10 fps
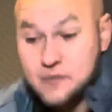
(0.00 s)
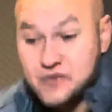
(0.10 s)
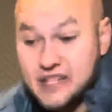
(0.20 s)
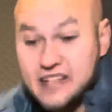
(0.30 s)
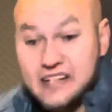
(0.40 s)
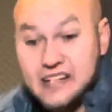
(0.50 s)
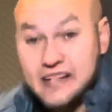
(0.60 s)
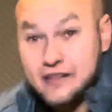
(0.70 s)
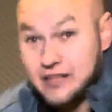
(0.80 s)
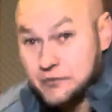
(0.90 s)
They can
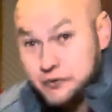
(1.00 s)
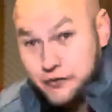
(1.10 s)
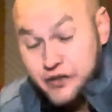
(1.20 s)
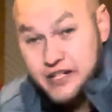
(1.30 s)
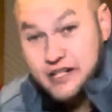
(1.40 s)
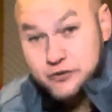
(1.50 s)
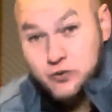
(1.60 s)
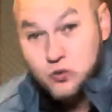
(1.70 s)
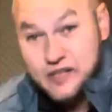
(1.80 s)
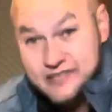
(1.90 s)
handle up to 300
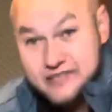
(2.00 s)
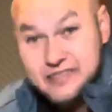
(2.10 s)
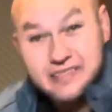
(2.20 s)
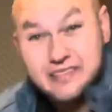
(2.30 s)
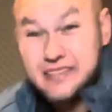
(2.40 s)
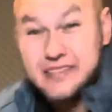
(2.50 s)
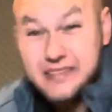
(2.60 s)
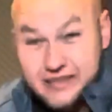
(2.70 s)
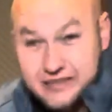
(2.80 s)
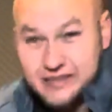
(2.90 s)
watts
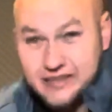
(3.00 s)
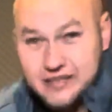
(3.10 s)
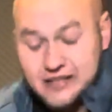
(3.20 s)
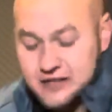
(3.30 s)
easily.